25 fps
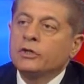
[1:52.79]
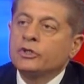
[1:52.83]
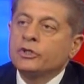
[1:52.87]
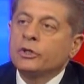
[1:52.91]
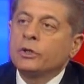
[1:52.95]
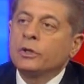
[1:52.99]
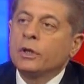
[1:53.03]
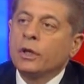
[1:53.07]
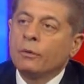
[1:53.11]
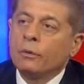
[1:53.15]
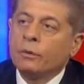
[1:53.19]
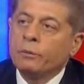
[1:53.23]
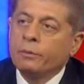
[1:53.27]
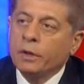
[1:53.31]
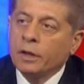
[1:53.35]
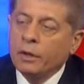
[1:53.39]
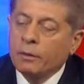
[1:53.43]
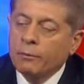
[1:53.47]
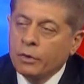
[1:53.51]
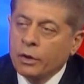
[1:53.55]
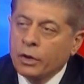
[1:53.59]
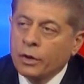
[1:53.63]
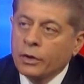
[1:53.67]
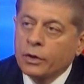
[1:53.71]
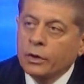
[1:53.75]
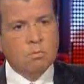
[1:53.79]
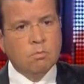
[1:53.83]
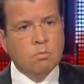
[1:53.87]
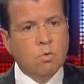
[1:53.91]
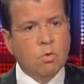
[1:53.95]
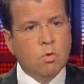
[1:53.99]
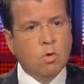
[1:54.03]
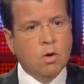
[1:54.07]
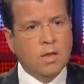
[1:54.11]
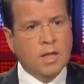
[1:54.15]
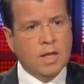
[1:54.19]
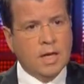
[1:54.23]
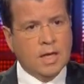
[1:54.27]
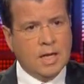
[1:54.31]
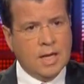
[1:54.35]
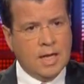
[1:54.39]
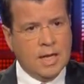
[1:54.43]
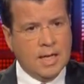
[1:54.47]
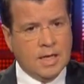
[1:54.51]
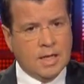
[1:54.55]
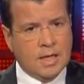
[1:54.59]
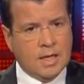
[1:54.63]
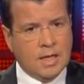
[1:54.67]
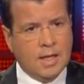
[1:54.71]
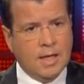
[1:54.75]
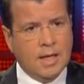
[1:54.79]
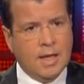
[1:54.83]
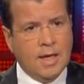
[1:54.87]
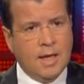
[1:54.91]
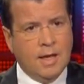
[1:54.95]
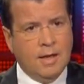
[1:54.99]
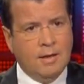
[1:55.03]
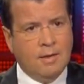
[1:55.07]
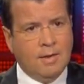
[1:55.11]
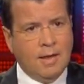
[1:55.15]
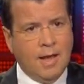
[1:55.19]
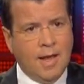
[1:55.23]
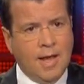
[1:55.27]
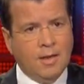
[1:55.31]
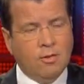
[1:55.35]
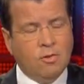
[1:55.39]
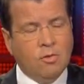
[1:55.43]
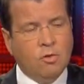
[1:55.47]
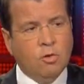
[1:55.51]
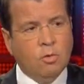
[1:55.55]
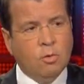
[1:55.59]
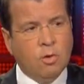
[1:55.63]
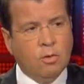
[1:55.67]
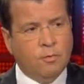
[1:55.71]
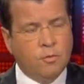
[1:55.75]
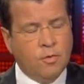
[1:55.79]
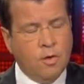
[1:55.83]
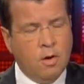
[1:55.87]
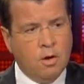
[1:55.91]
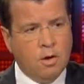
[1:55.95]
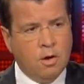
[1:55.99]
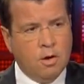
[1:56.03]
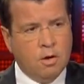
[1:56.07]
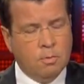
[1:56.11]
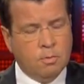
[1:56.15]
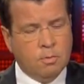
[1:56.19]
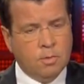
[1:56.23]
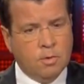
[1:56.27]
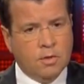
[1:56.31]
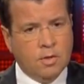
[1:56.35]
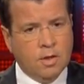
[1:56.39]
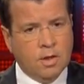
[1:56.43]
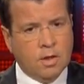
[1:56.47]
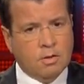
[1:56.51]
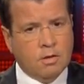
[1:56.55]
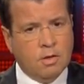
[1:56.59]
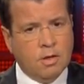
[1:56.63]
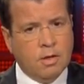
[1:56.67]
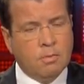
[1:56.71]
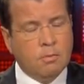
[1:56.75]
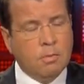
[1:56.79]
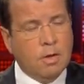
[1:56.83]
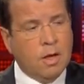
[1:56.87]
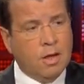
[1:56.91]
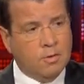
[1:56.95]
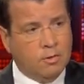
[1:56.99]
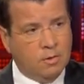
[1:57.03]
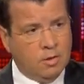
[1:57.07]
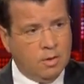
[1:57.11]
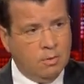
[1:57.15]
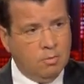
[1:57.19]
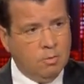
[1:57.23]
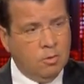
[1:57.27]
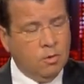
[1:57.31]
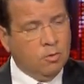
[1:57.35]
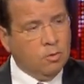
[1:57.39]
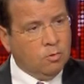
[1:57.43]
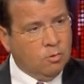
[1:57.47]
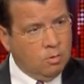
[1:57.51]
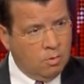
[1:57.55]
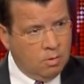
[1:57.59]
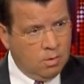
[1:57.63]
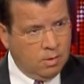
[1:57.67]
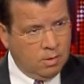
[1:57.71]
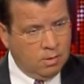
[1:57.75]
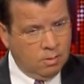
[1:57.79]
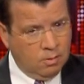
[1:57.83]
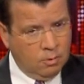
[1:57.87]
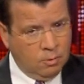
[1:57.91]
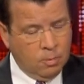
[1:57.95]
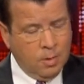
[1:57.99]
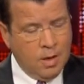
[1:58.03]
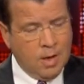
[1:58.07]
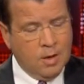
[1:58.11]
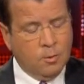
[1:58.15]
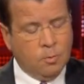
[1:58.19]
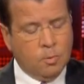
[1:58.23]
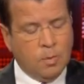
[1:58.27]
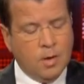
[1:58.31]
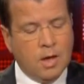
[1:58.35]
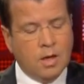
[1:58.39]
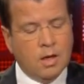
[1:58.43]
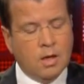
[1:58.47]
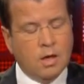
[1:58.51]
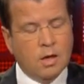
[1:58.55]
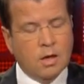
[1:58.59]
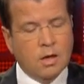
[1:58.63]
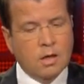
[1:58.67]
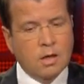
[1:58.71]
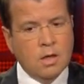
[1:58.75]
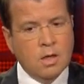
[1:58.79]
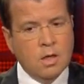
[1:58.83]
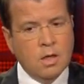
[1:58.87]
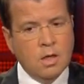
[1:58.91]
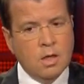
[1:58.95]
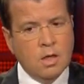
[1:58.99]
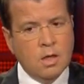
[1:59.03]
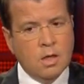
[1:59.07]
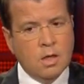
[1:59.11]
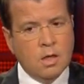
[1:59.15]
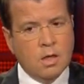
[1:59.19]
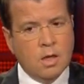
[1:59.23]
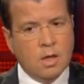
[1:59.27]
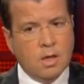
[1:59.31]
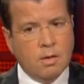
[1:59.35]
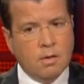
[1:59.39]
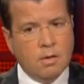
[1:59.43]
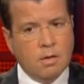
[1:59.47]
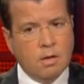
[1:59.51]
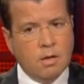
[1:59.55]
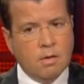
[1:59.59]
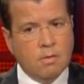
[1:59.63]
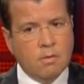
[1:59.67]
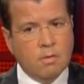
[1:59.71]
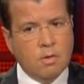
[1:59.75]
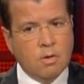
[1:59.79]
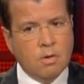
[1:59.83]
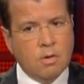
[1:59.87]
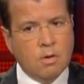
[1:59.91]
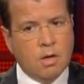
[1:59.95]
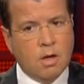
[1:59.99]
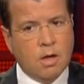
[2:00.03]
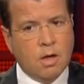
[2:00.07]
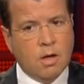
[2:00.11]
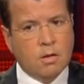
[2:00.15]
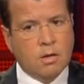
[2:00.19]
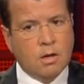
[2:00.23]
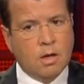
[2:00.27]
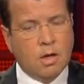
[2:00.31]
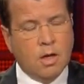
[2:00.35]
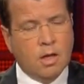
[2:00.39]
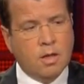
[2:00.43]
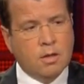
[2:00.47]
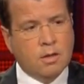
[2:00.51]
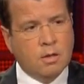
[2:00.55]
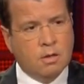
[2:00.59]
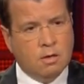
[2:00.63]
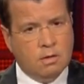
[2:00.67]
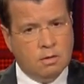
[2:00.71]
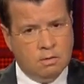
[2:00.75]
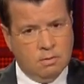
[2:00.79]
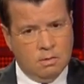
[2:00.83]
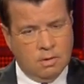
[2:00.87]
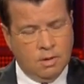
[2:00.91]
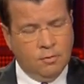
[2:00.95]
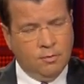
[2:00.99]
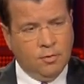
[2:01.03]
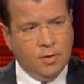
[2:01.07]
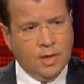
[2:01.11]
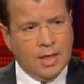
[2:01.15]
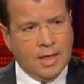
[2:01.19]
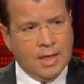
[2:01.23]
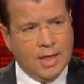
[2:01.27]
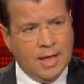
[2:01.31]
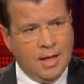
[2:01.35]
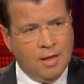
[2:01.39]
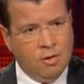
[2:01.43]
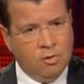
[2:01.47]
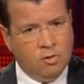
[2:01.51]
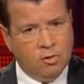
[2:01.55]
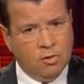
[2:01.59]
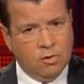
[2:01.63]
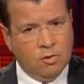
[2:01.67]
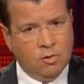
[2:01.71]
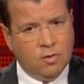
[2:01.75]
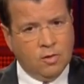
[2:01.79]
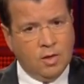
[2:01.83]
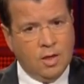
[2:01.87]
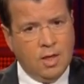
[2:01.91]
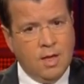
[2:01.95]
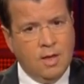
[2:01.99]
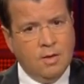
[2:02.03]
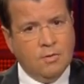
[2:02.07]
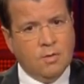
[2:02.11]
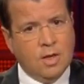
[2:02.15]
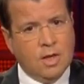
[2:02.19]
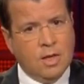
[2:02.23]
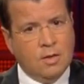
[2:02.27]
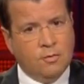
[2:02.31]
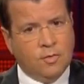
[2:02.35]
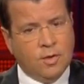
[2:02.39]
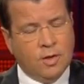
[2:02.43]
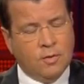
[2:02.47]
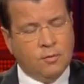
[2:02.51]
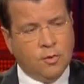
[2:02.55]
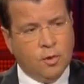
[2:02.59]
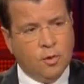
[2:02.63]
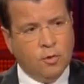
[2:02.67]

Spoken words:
But wouldn't we more than likely attach to a foreigner, particularly a Muslim, just calling a spade here, other affiliations, even if at